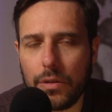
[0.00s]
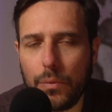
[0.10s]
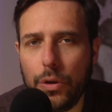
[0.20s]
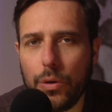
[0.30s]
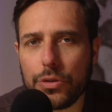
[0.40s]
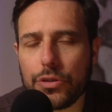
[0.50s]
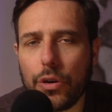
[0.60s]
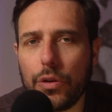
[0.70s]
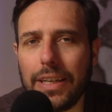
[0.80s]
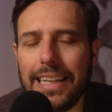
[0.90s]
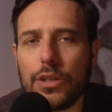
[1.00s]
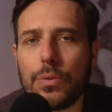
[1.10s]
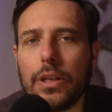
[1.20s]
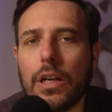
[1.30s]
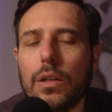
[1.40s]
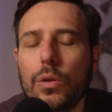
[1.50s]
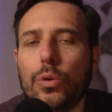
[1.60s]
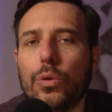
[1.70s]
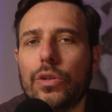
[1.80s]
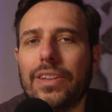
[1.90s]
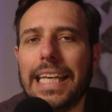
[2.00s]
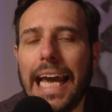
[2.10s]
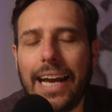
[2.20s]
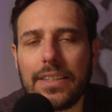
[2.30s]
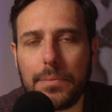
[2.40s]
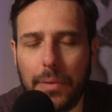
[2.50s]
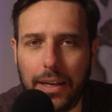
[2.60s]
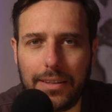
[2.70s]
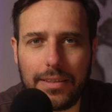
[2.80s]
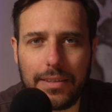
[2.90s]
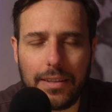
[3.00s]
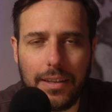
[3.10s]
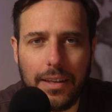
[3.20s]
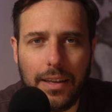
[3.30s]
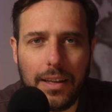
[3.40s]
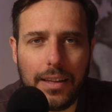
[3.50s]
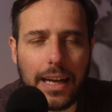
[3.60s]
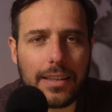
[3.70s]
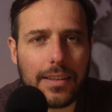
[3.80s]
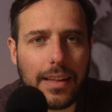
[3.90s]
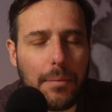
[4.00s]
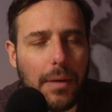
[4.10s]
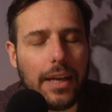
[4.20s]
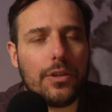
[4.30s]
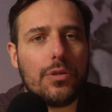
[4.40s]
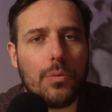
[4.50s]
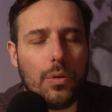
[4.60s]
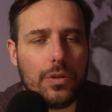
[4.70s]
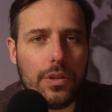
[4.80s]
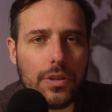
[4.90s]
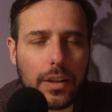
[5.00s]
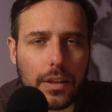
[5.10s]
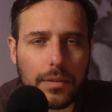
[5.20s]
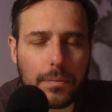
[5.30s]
we also need to include the aspects that they make towards each other.